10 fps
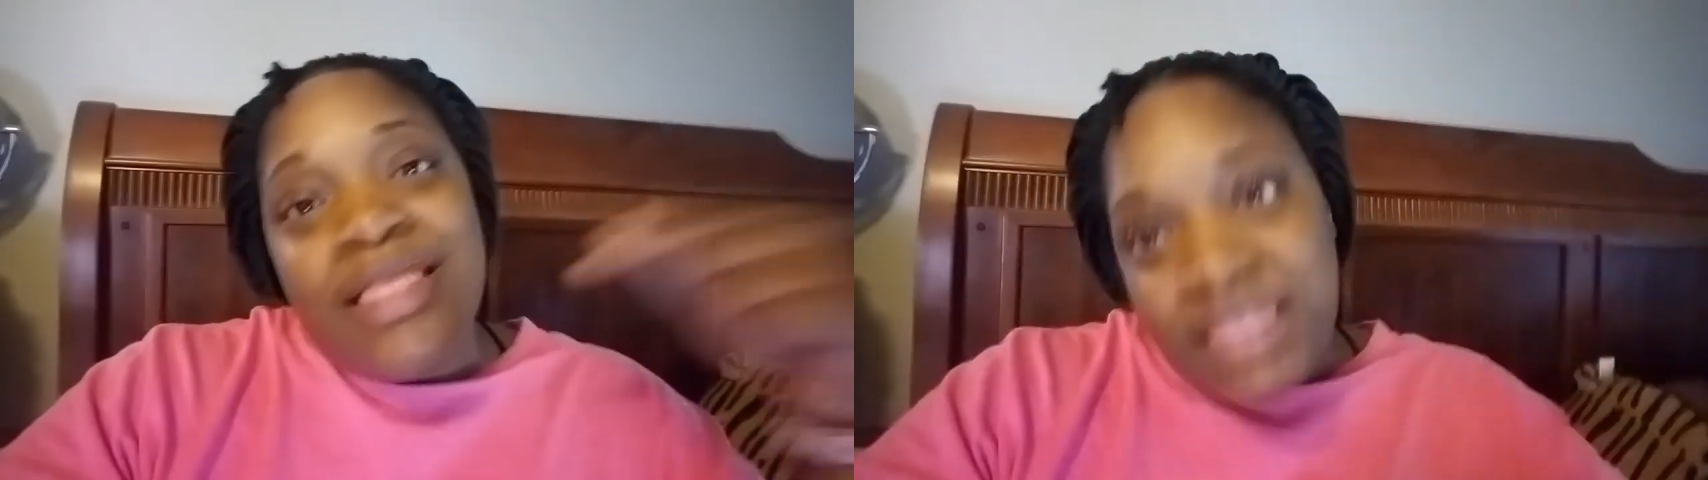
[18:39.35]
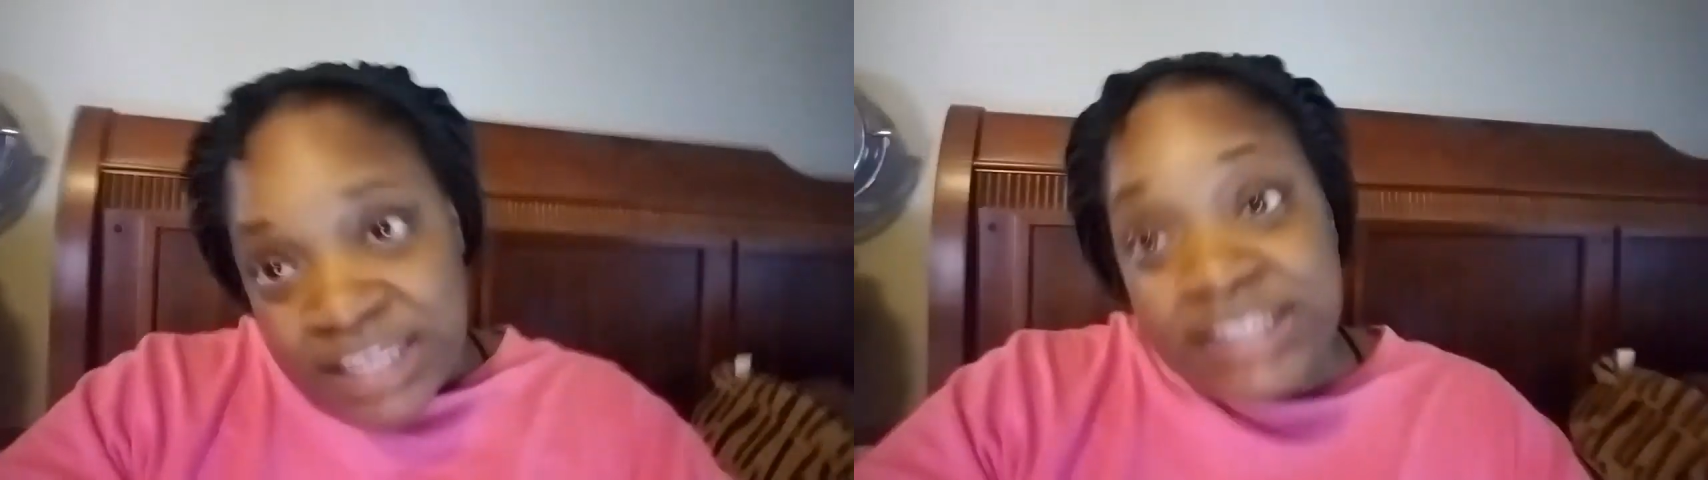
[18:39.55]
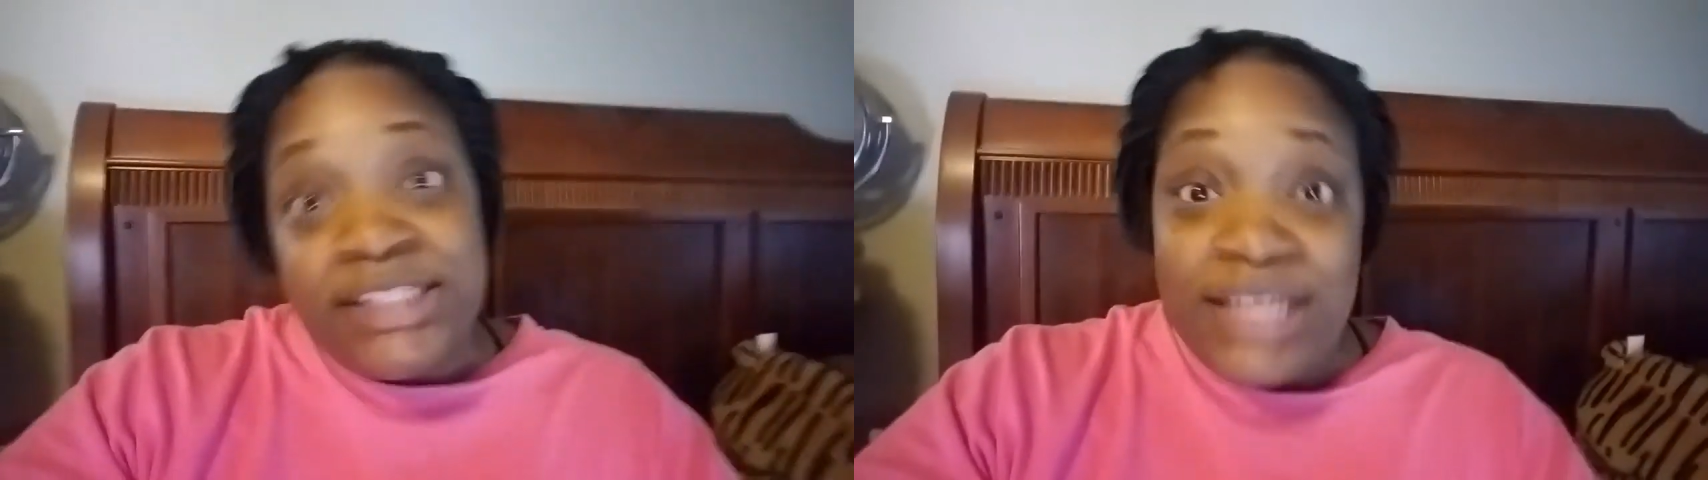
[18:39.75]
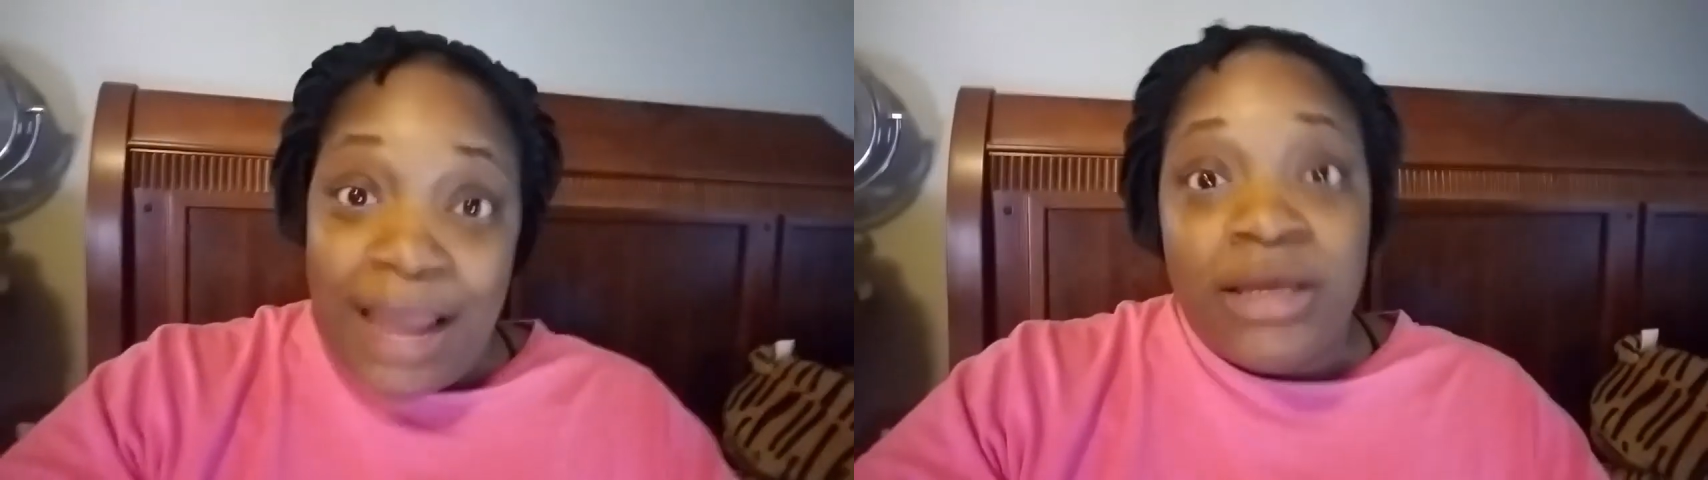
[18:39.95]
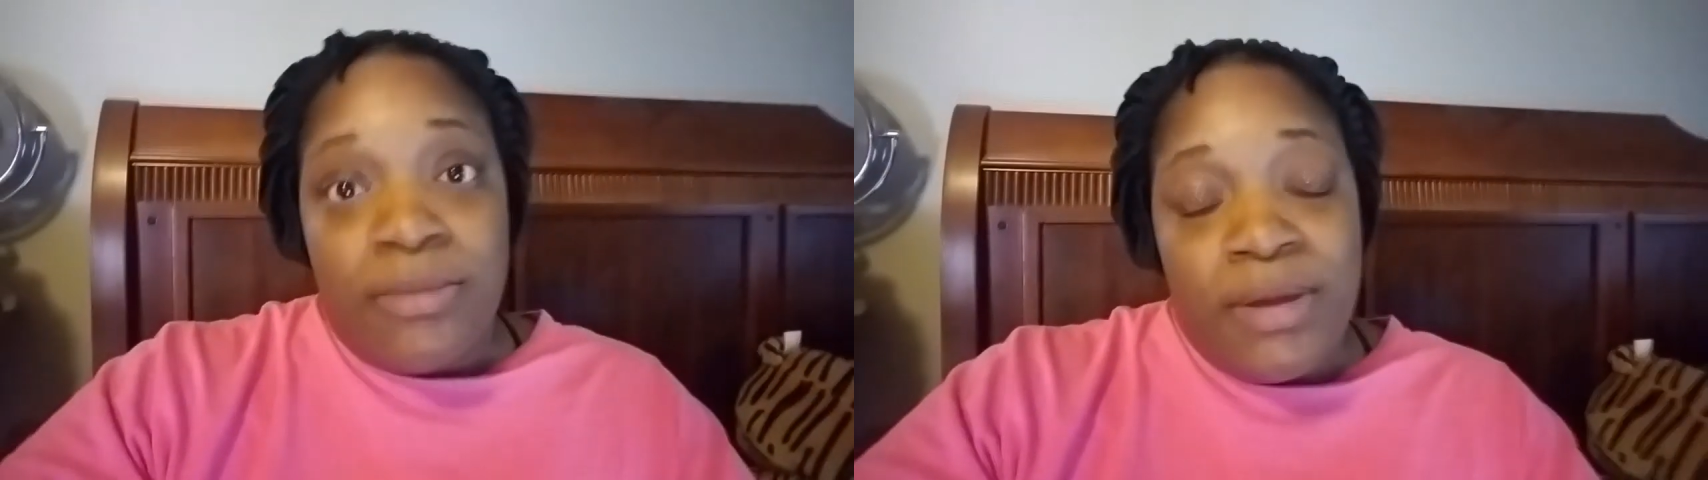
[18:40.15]
this
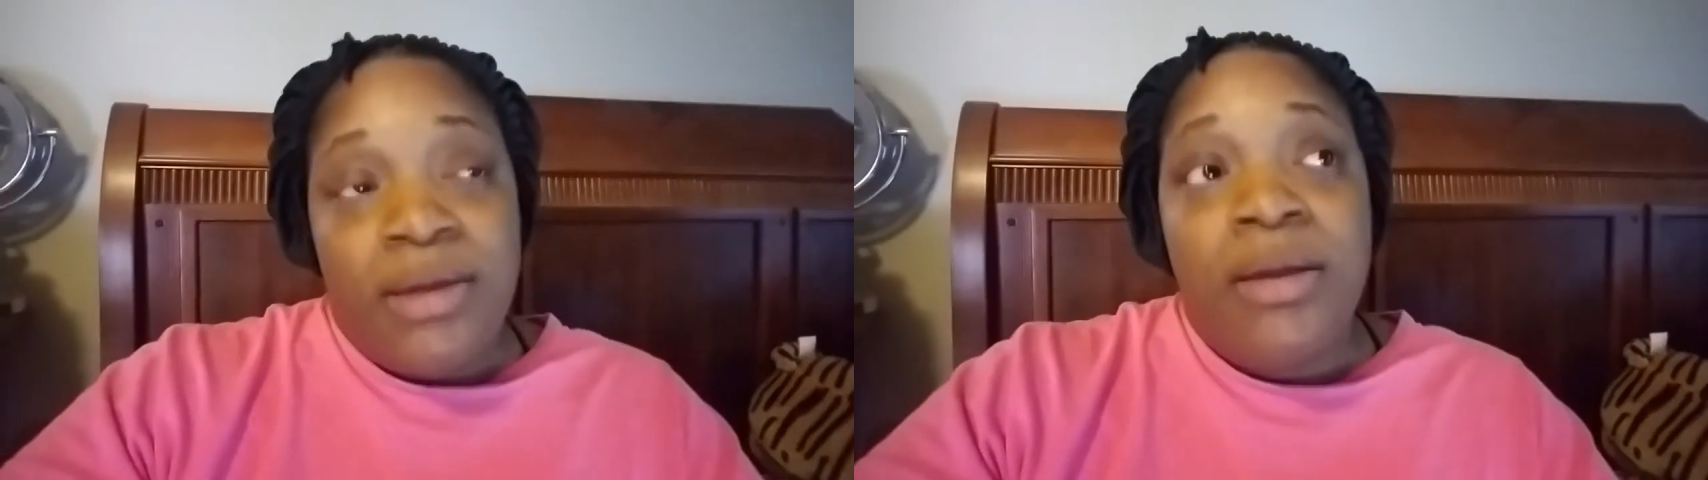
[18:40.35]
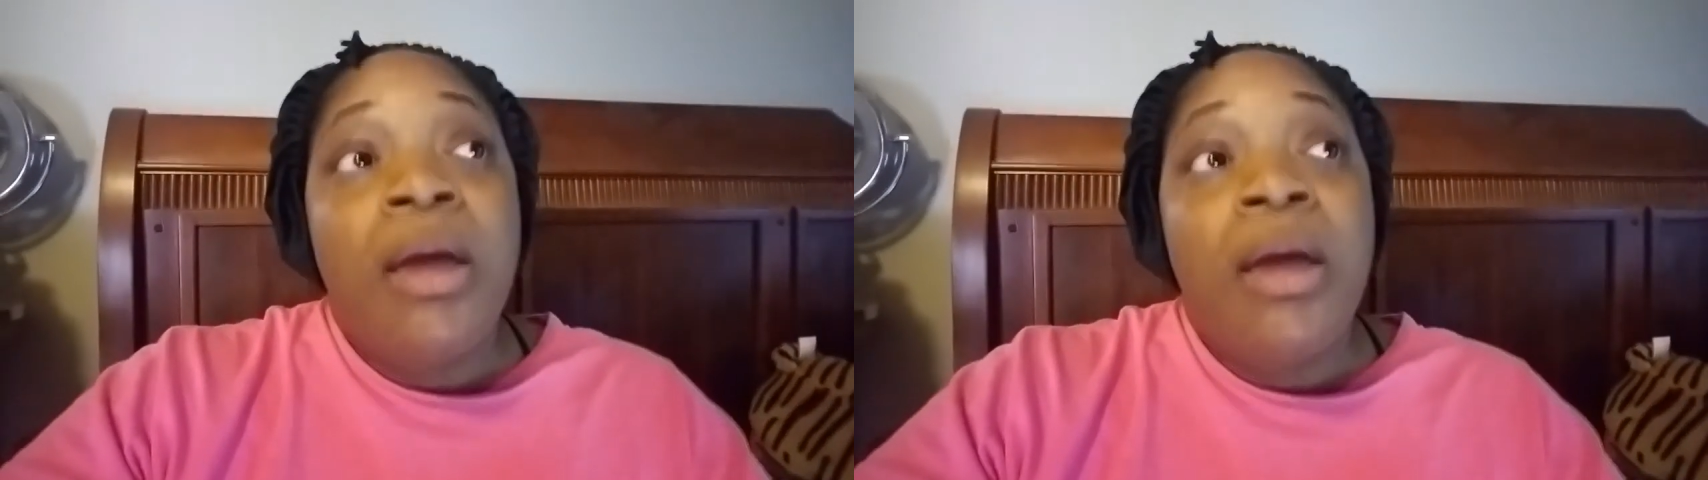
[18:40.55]
document,